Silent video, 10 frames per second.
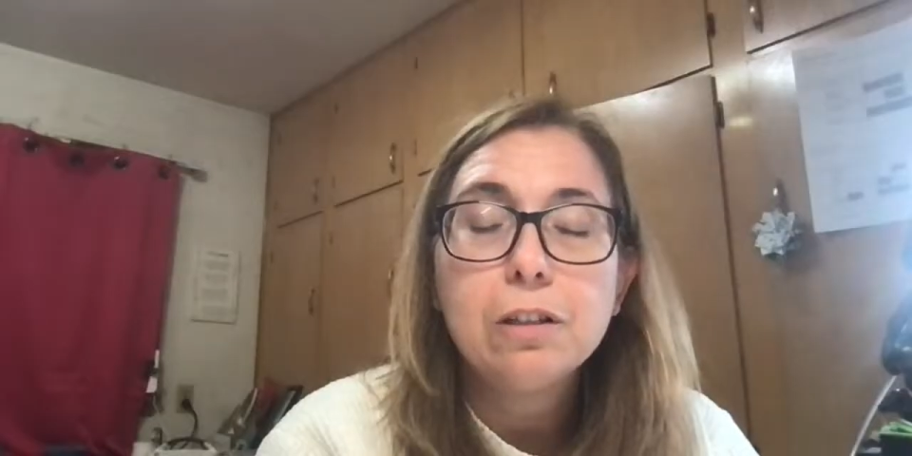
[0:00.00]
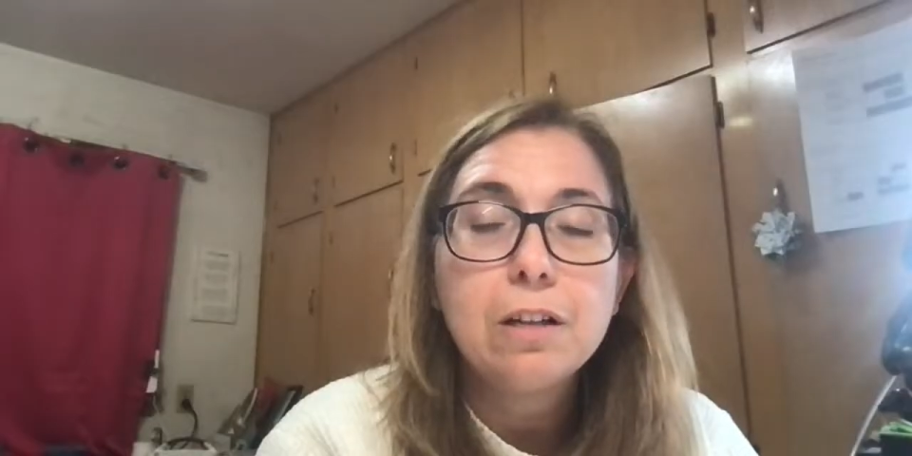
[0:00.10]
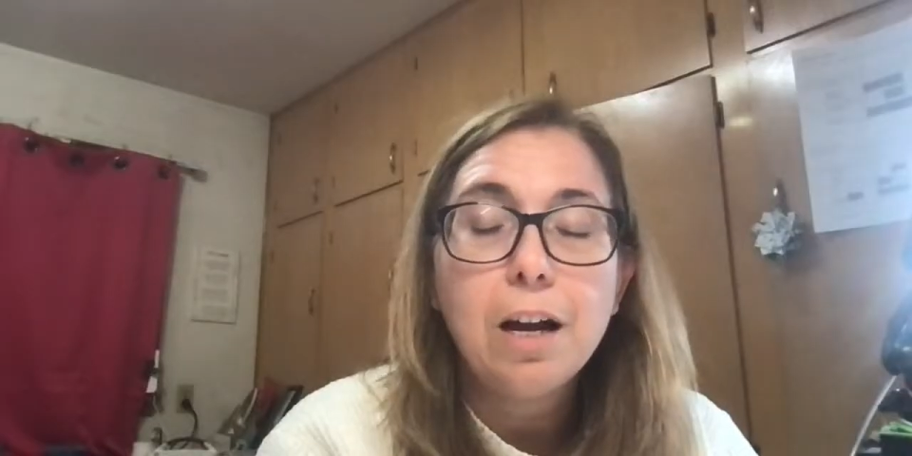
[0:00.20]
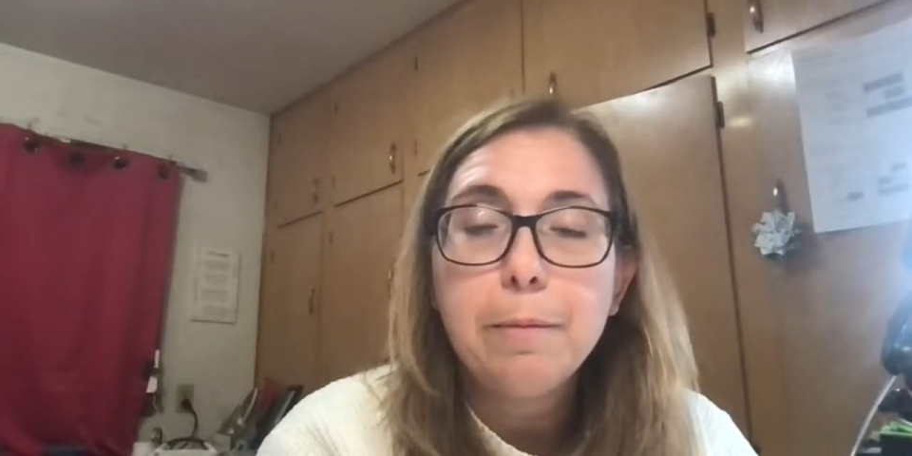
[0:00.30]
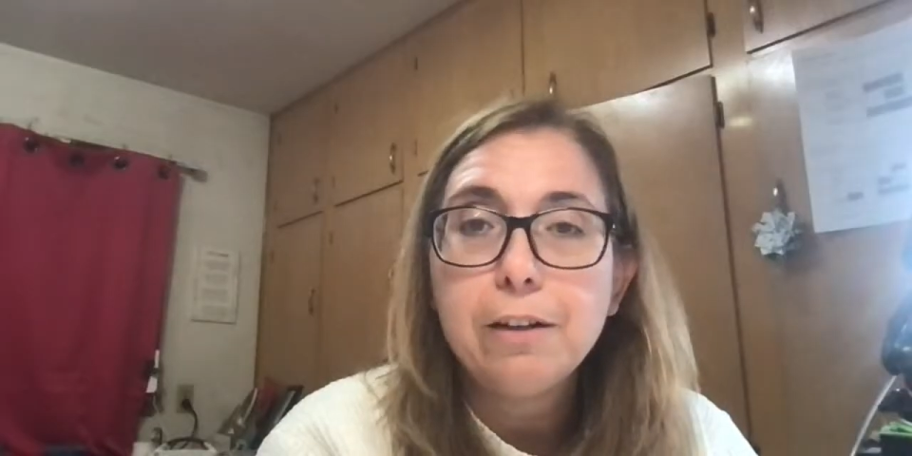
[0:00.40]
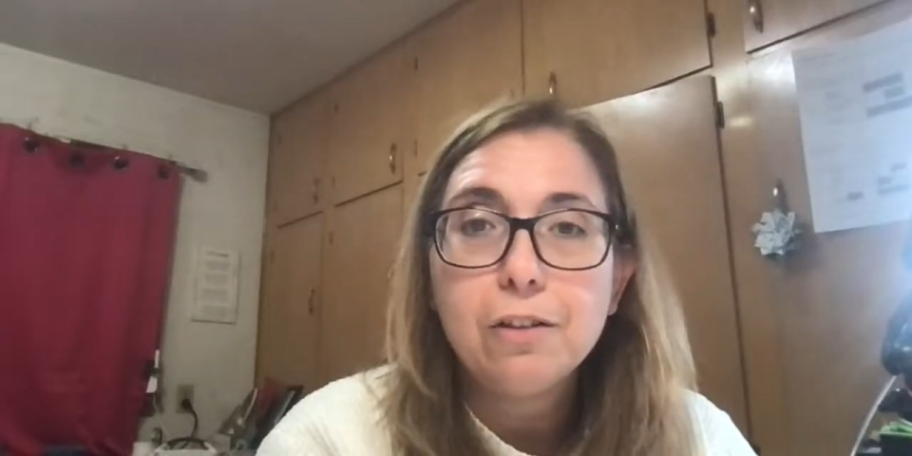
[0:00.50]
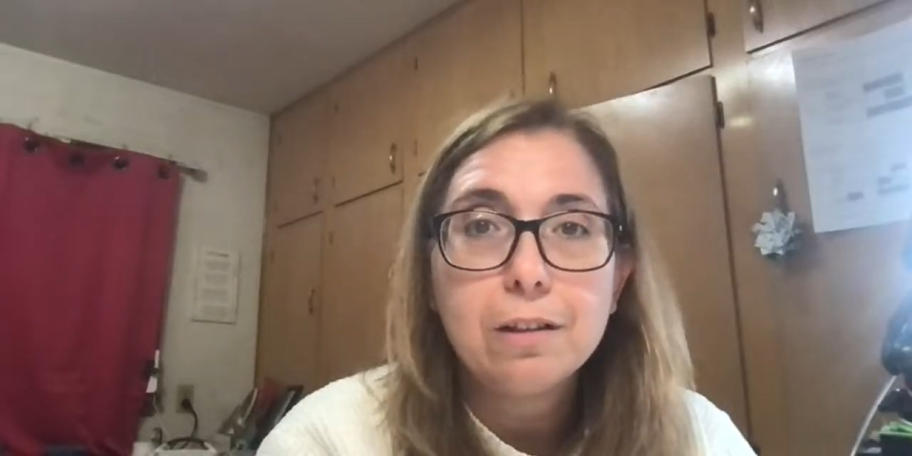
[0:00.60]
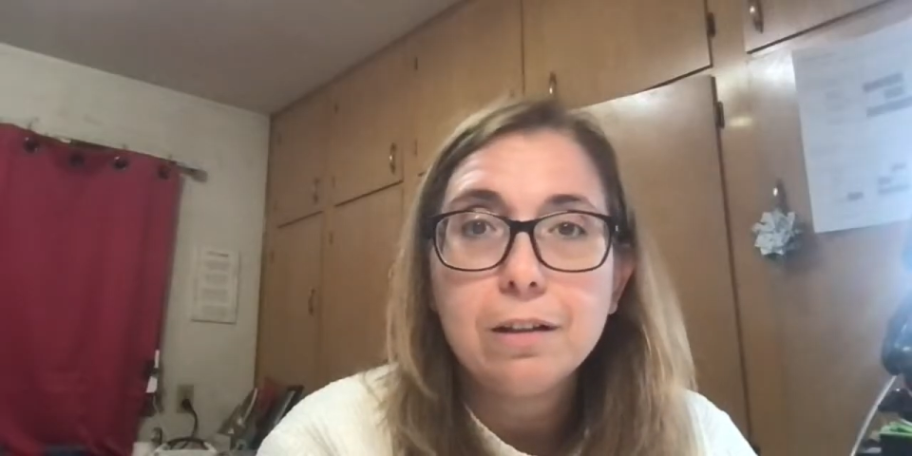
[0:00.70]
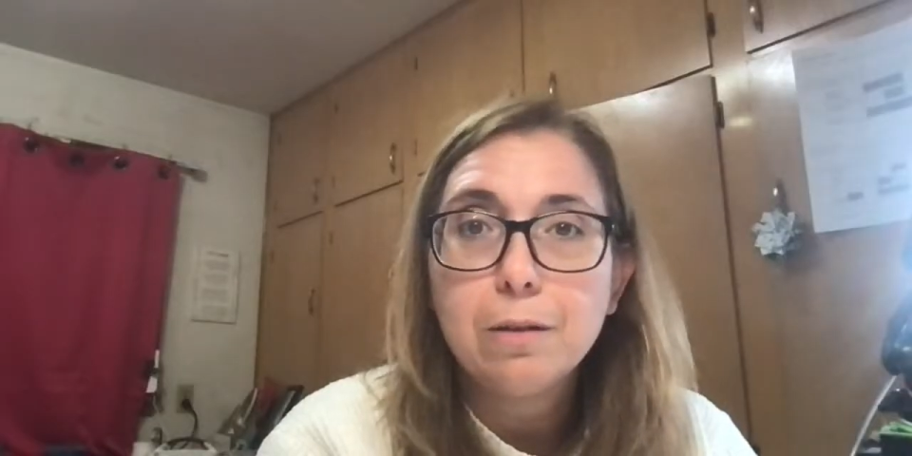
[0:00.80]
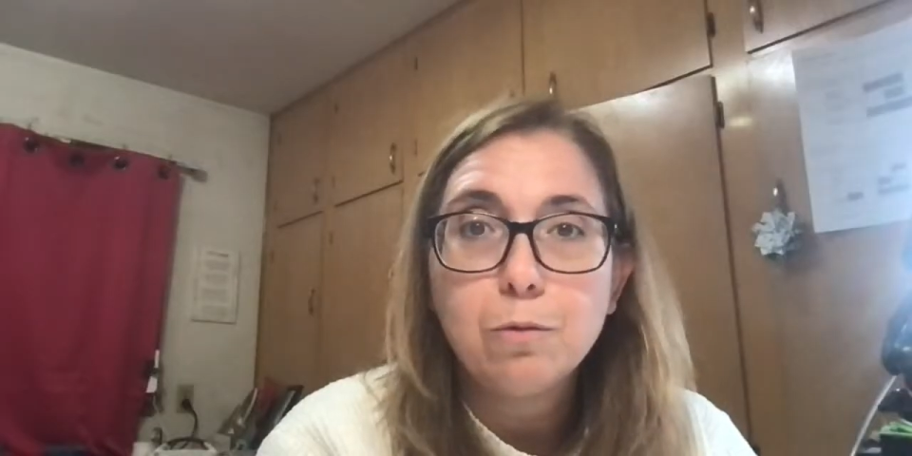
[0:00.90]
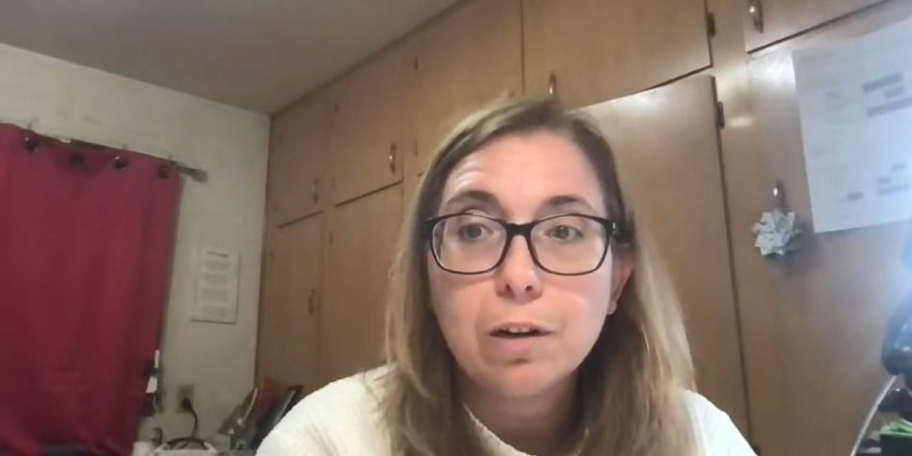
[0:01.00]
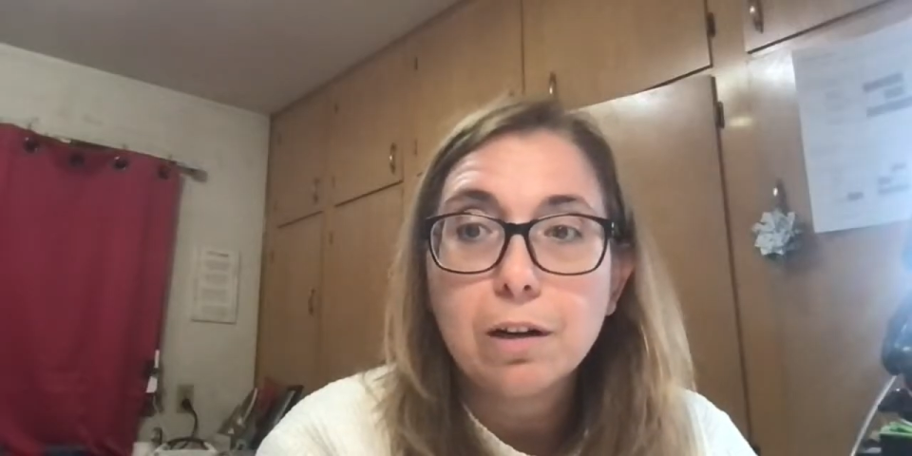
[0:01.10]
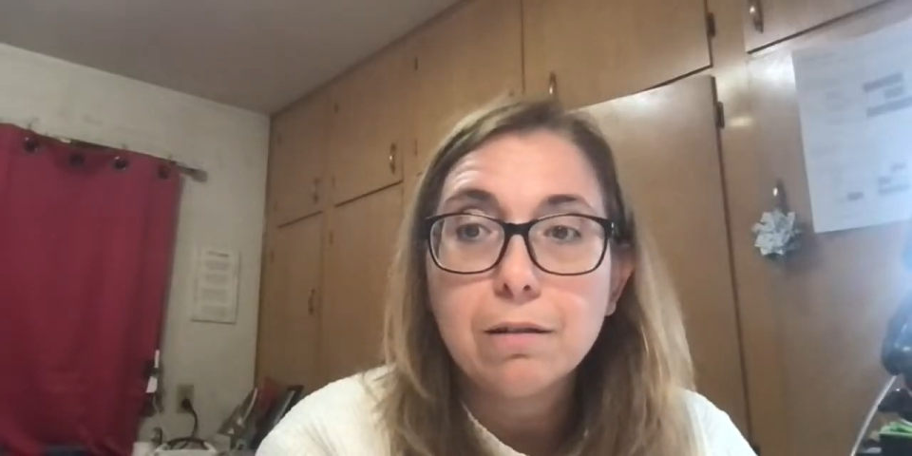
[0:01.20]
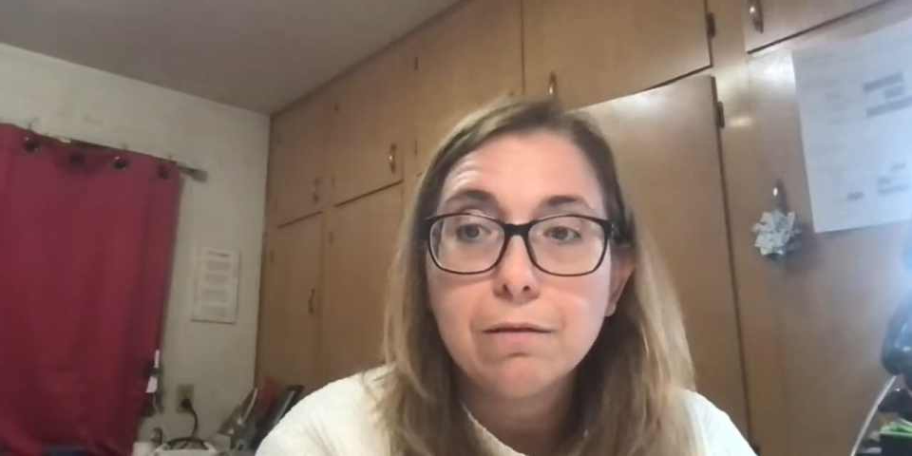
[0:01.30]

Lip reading: timing just doesn't work